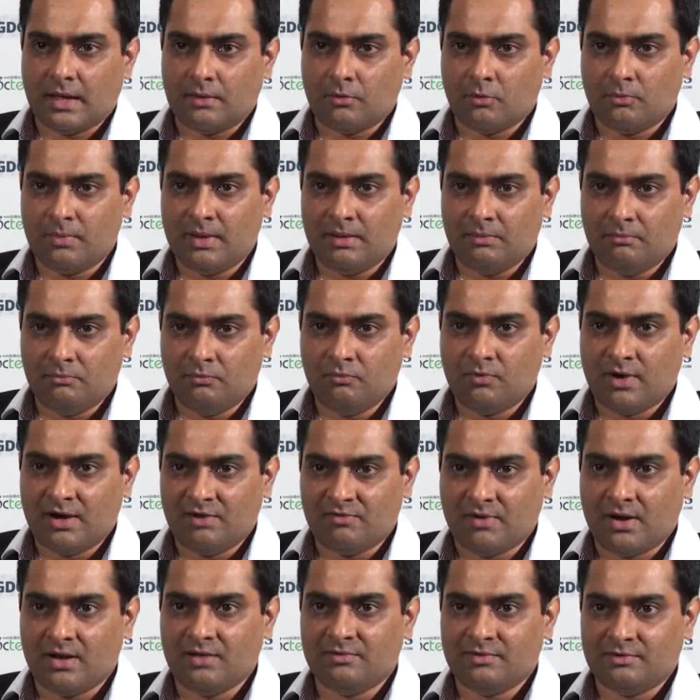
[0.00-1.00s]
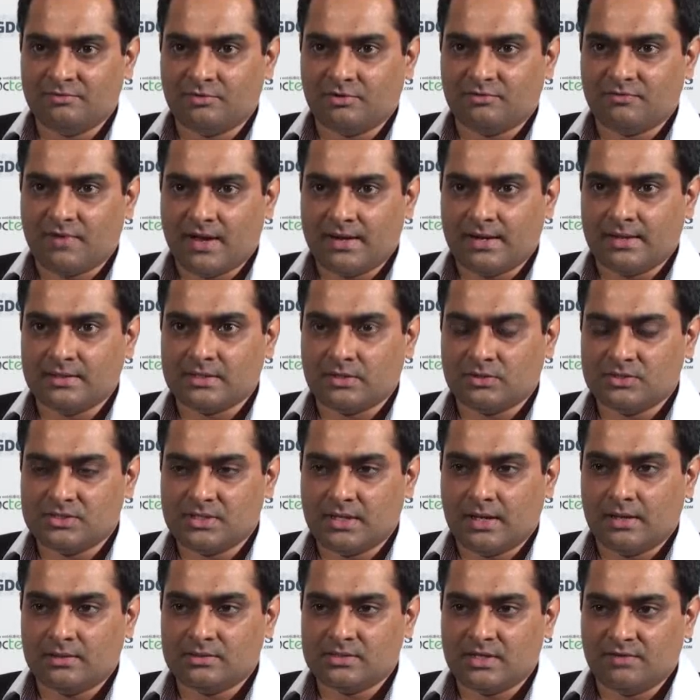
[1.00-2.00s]
that will be very relevant for finance, I'd
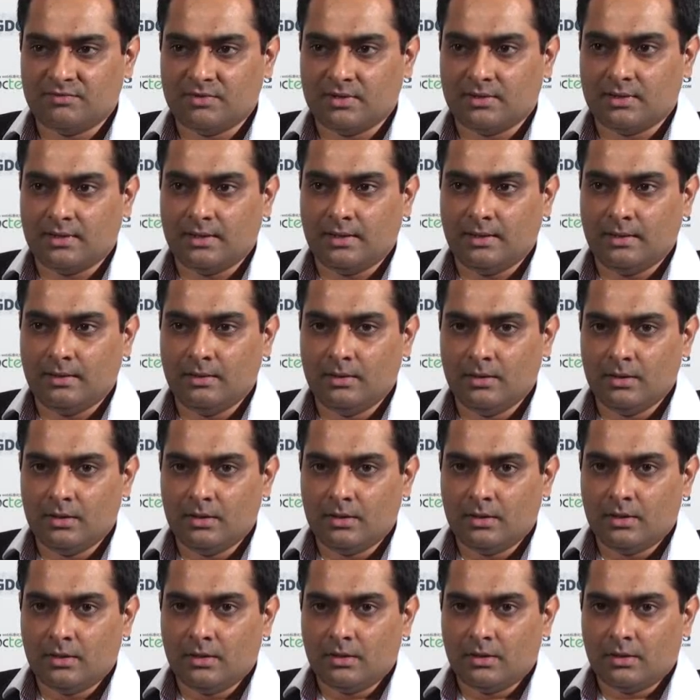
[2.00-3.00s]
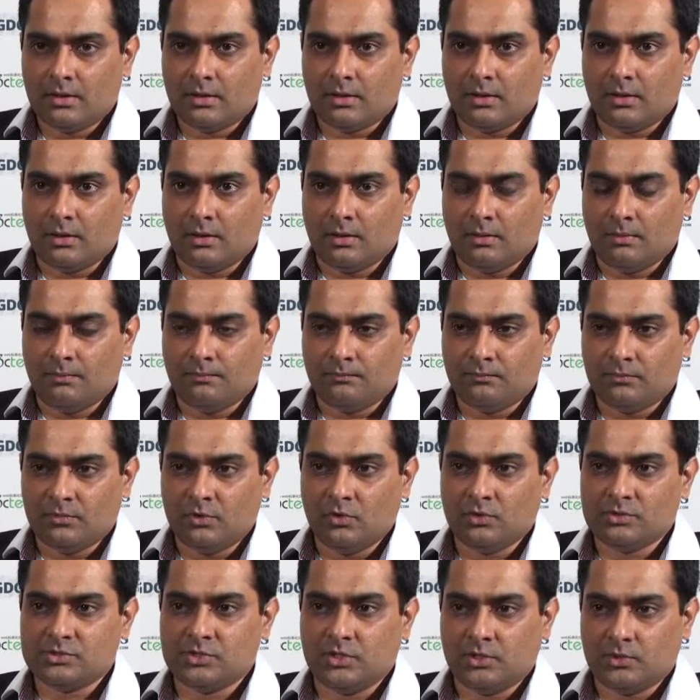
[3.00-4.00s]
say, is definitely
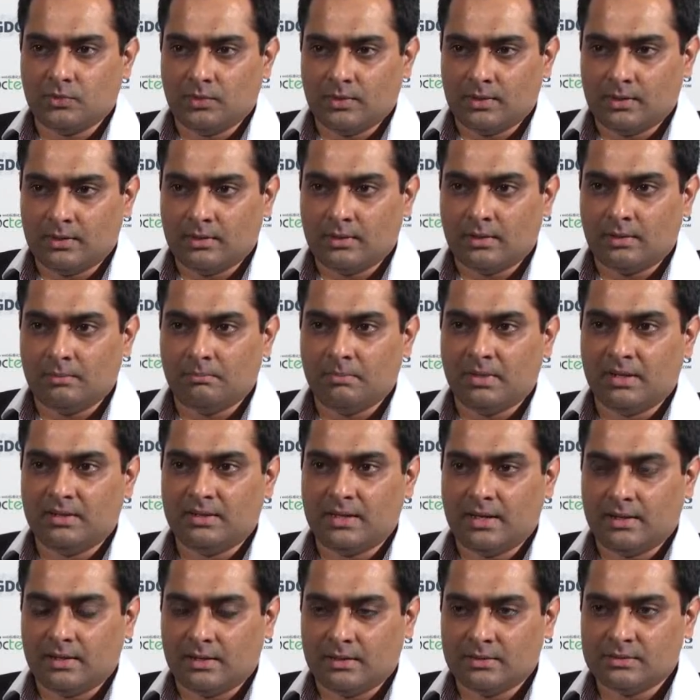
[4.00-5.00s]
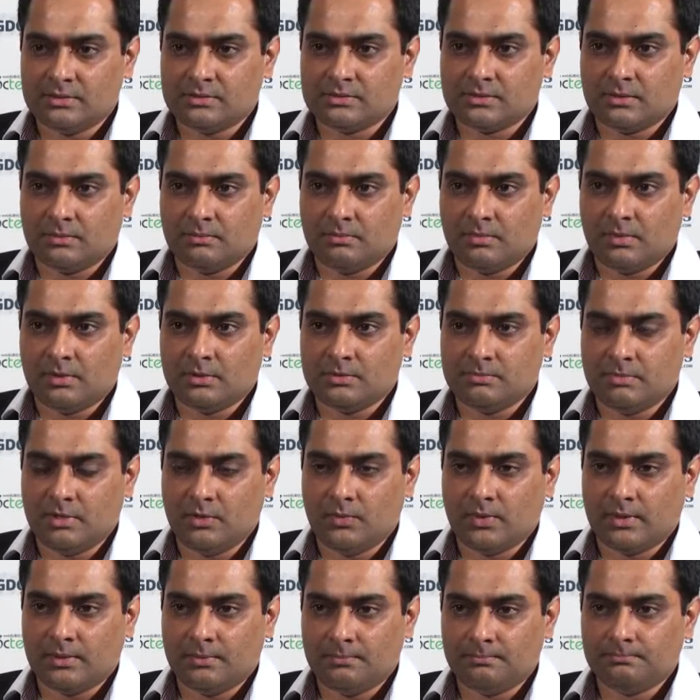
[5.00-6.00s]
NoSQL and big data. So it's a
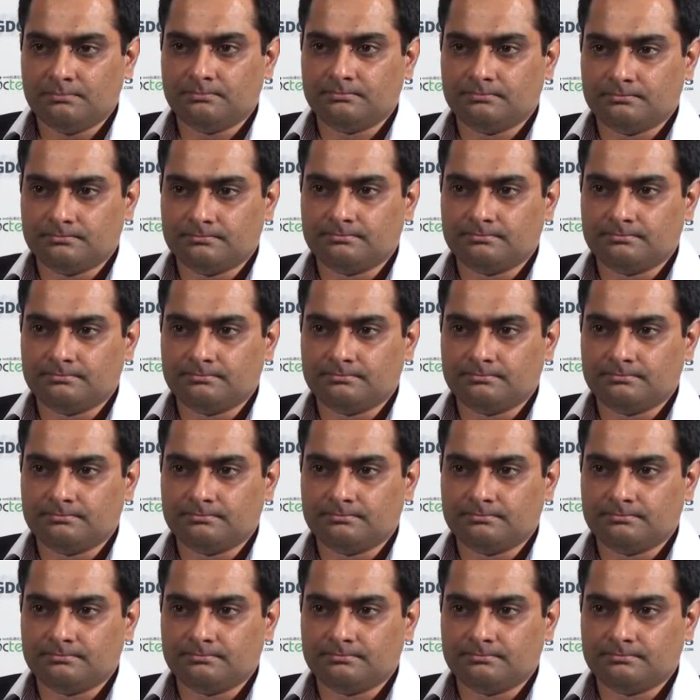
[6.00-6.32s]
big one.